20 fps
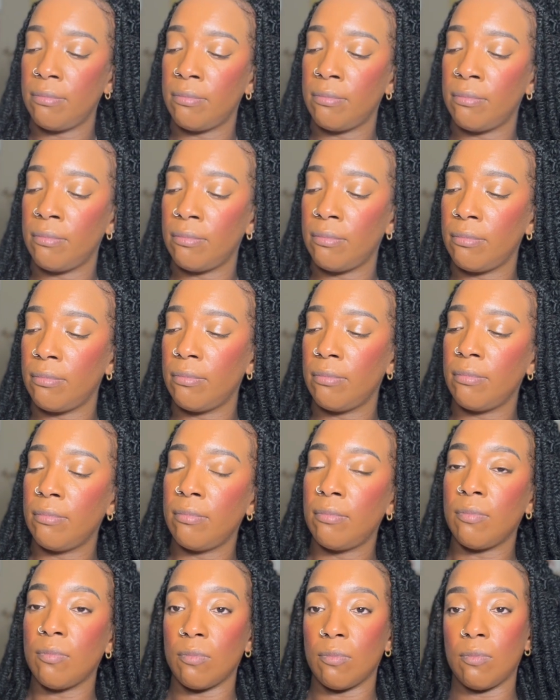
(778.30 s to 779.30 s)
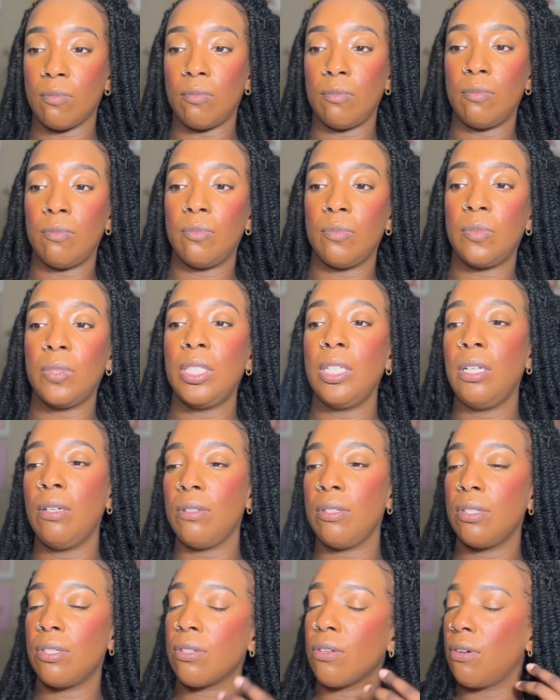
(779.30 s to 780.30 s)
And I'm
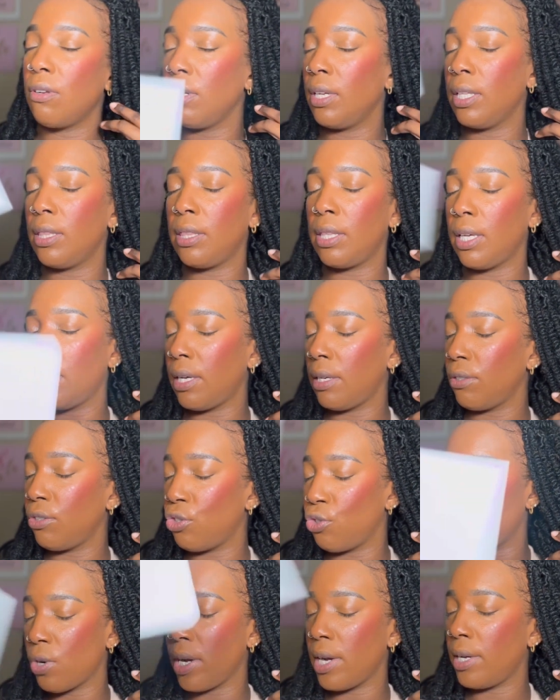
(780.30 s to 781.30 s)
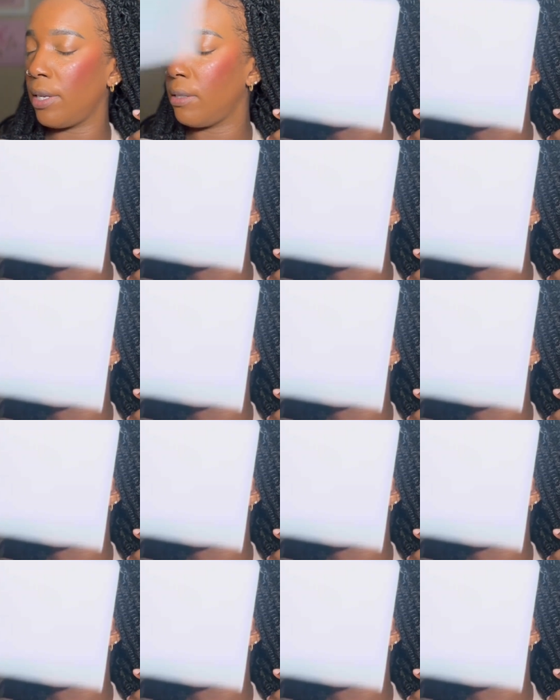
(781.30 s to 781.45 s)
just going to let that dry.